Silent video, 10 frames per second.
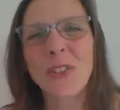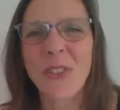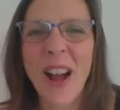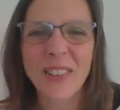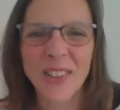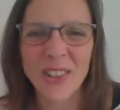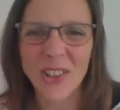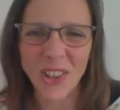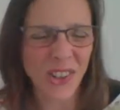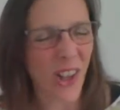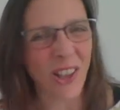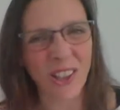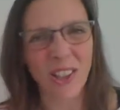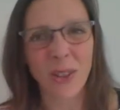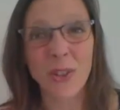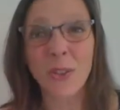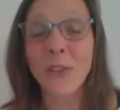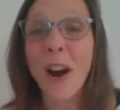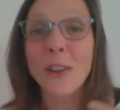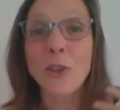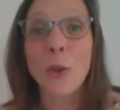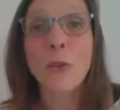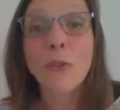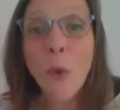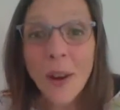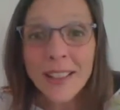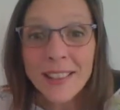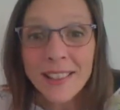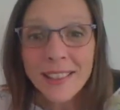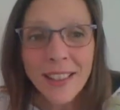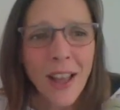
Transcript: of founders just like you to find your voice,